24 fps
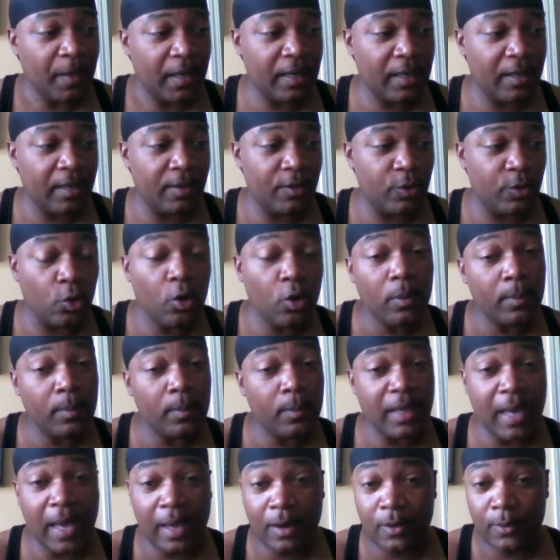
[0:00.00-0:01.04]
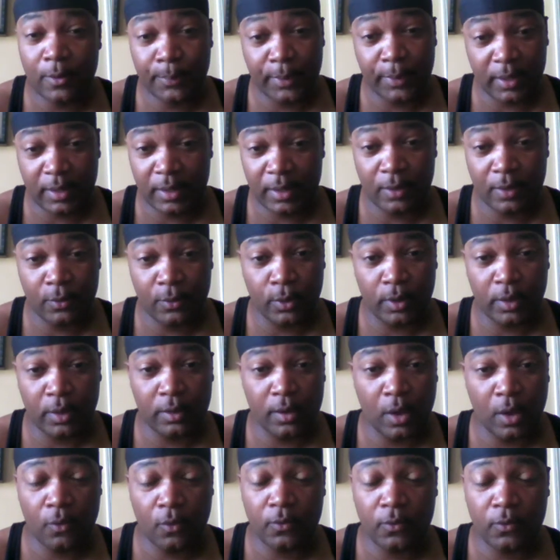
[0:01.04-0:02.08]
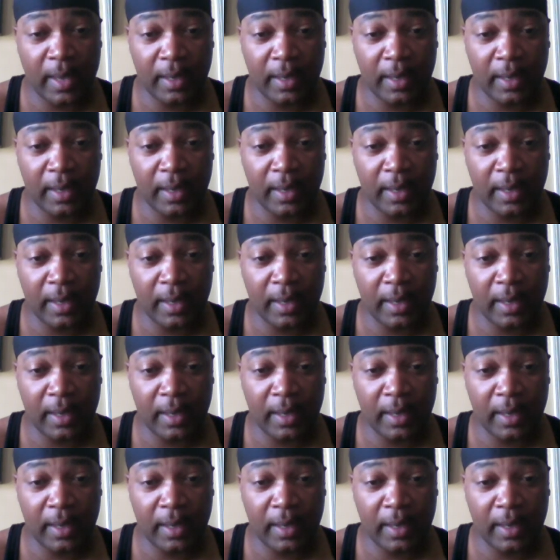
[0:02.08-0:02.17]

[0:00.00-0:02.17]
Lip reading: And normally I don't pick anyone over